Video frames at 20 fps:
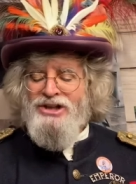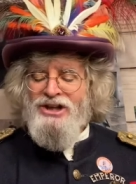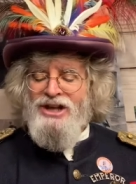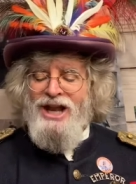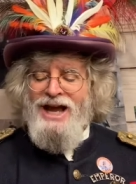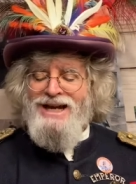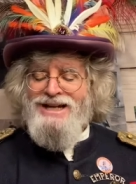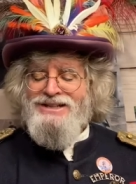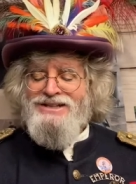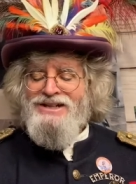
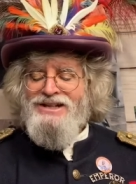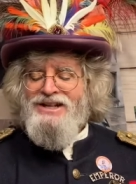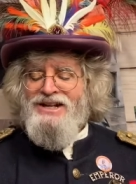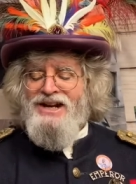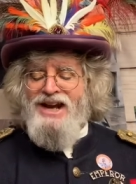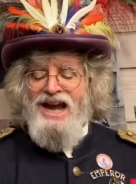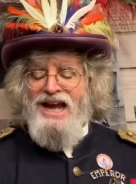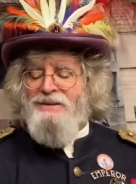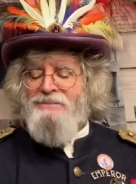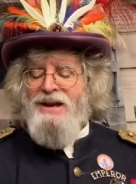light
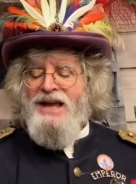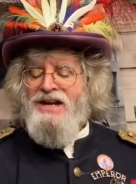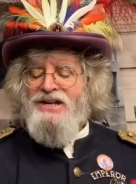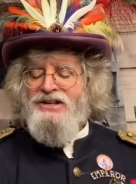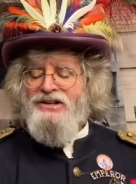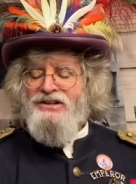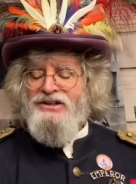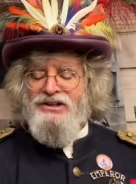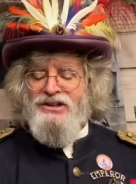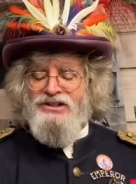and
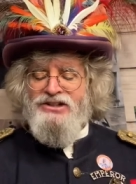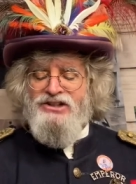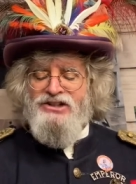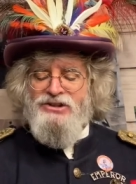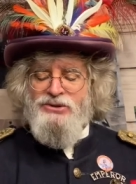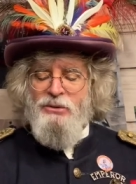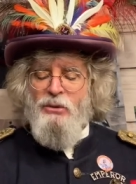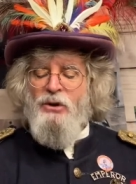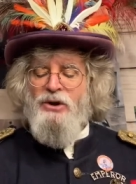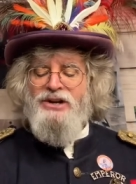painted an
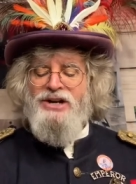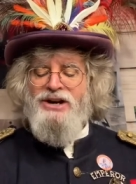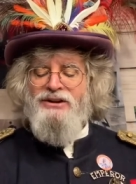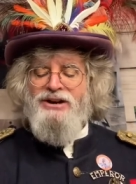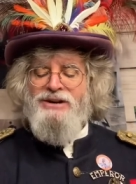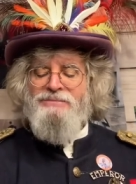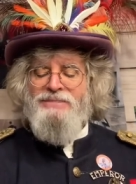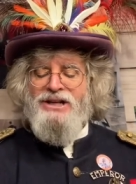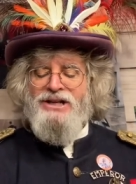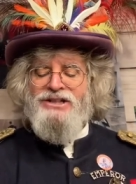
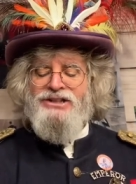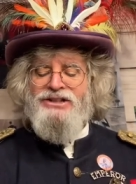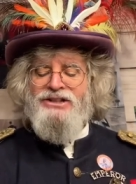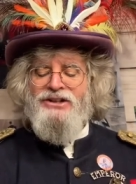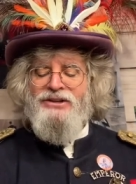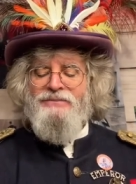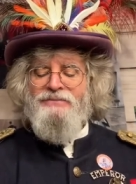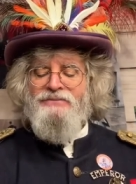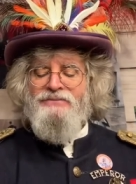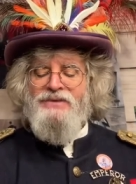extraordinary picture.
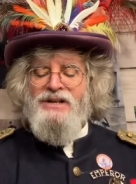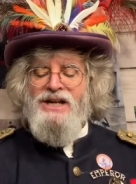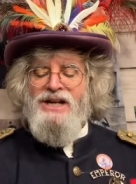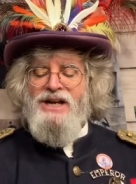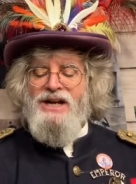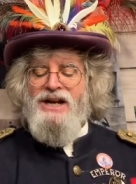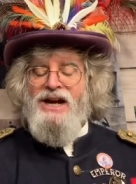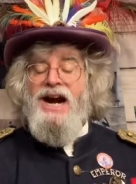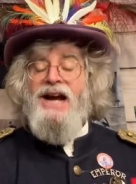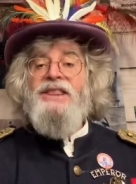
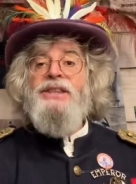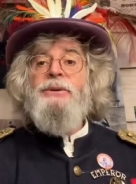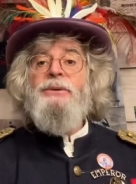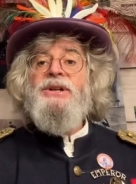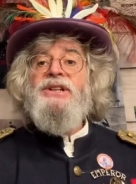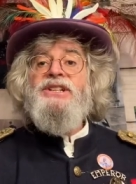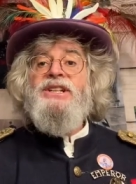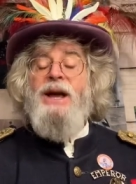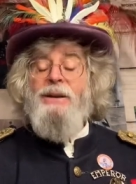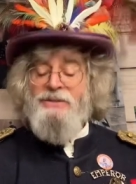At the
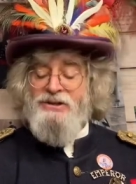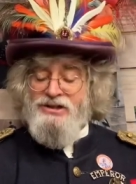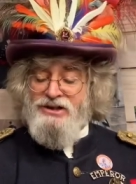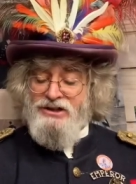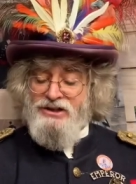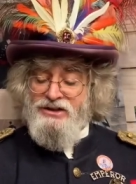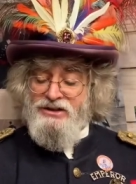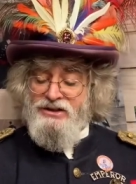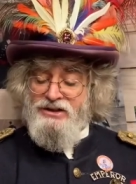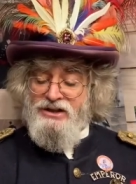
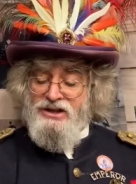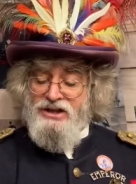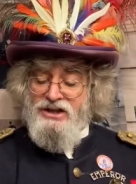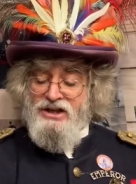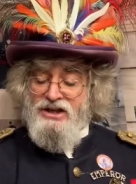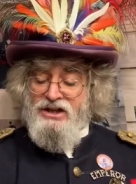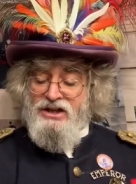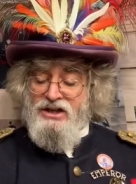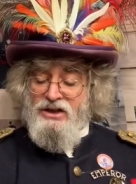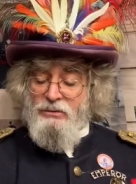reception,
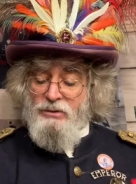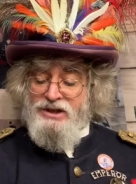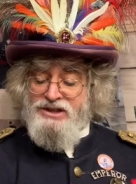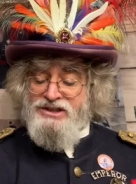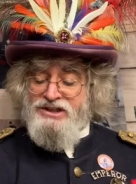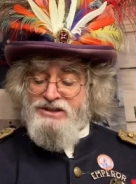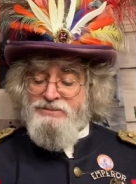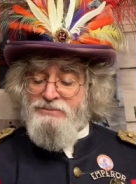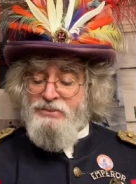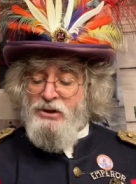which
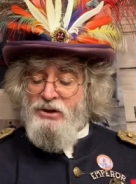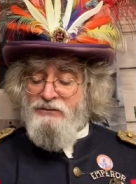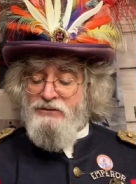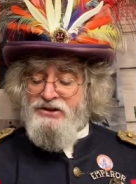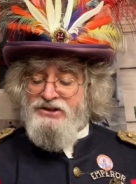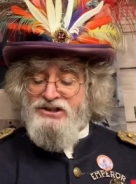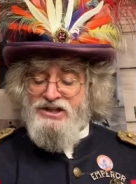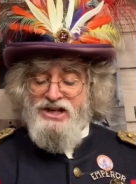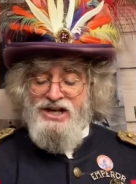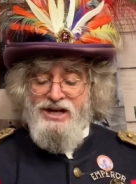this beautiful
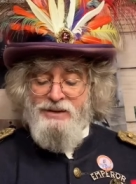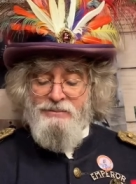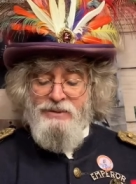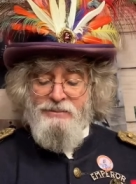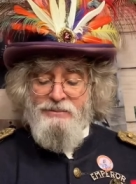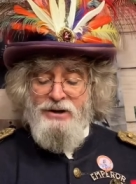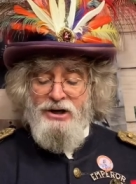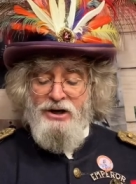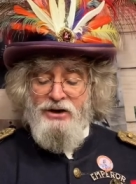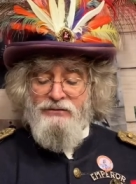city had
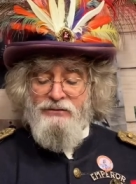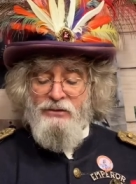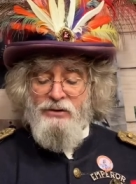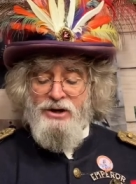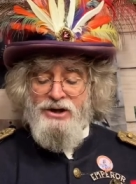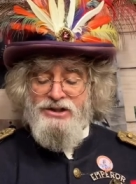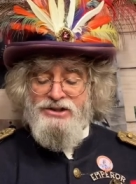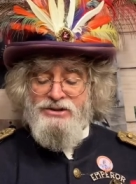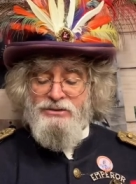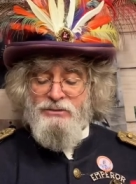prepared for
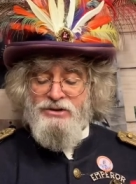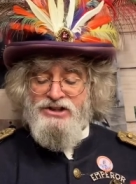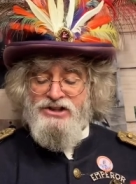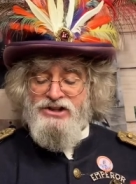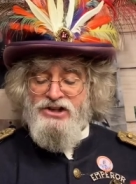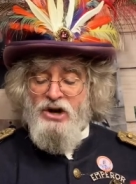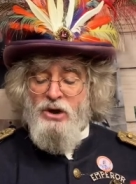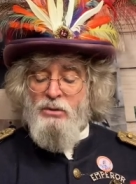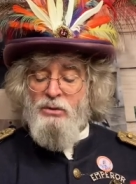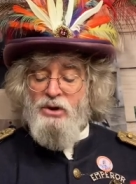us, was
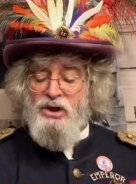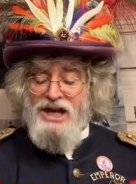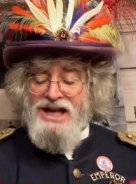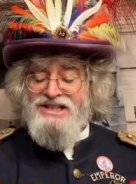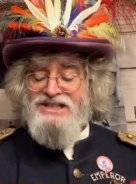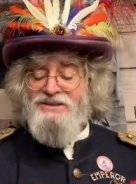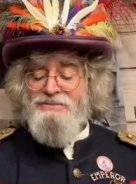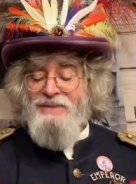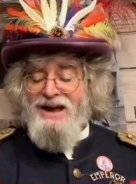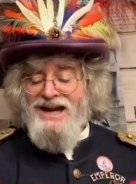no
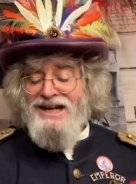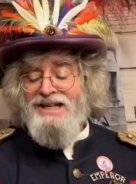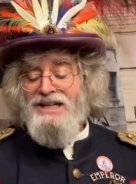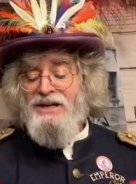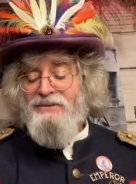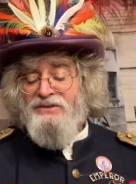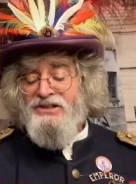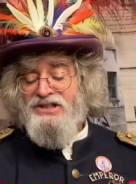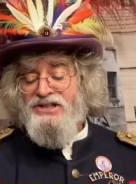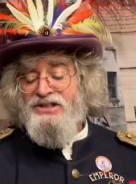less
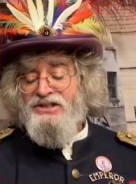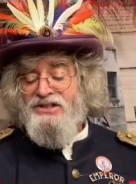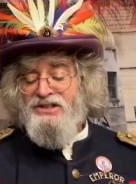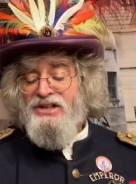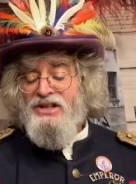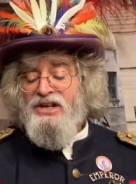magnificent.